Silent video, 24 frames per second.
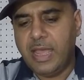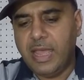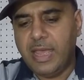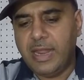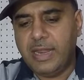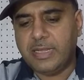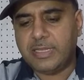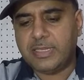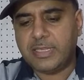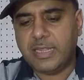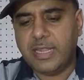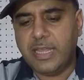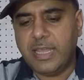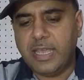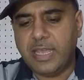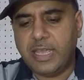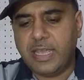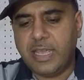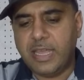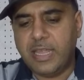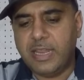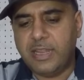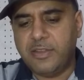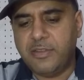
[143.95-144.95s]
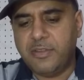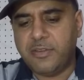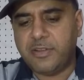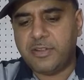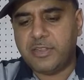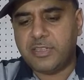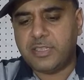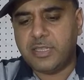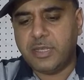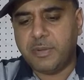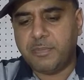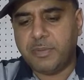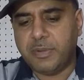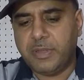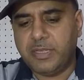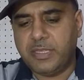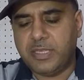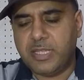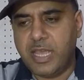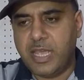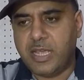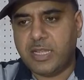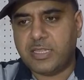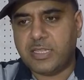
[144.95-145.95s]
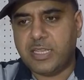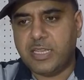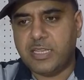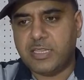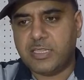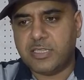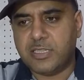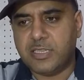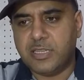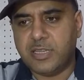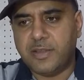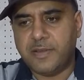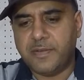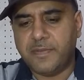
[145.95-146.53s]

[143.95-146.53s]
and it's leaking, you can simply take this.